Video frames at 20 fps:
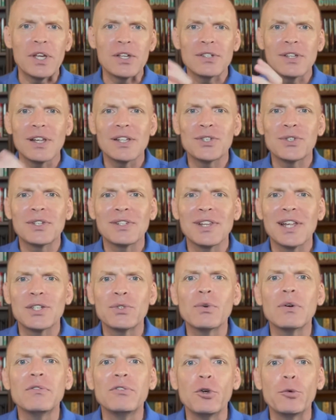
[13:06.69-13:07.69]
So let's
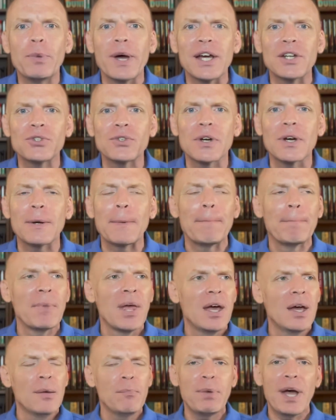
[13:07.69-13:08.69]
review Petra.
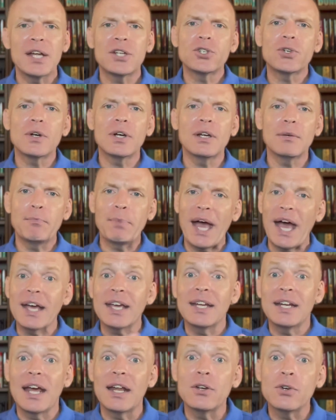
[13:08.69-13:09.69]
Petra, back
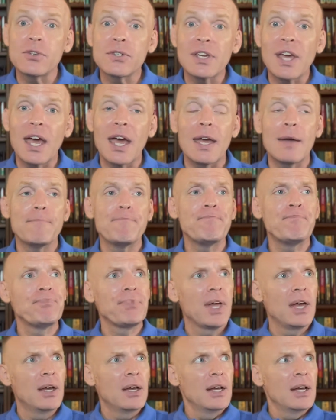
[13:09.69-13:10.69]
in Ender's Game,
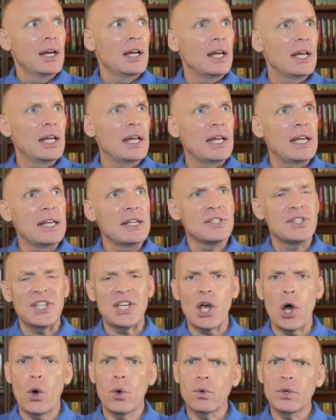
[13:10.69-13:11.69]
is
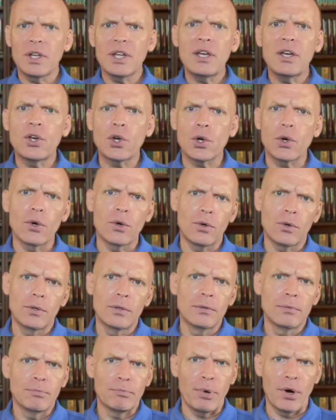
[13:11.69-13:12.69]
the only
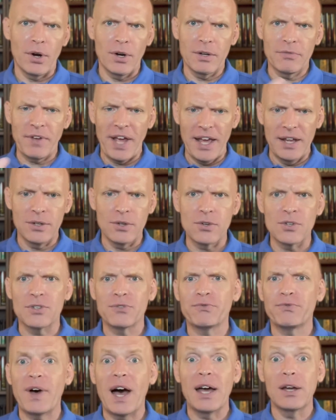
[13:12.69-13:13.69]
girl part of Ender's
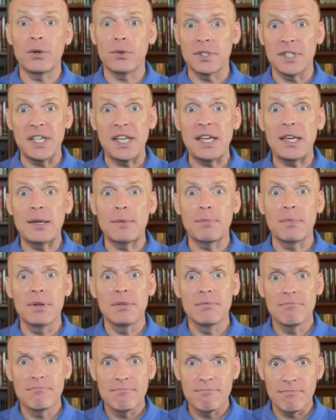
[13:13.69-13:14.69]
final team
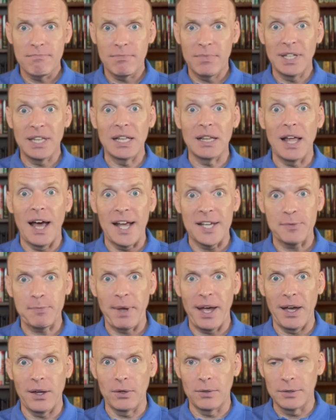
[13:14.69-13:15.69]
in the last
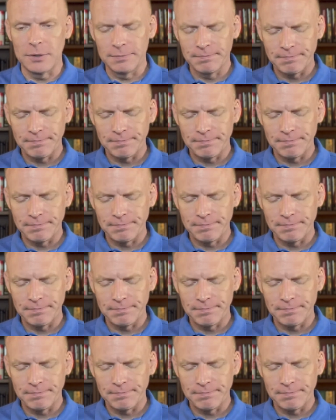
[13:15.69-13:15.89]
battle.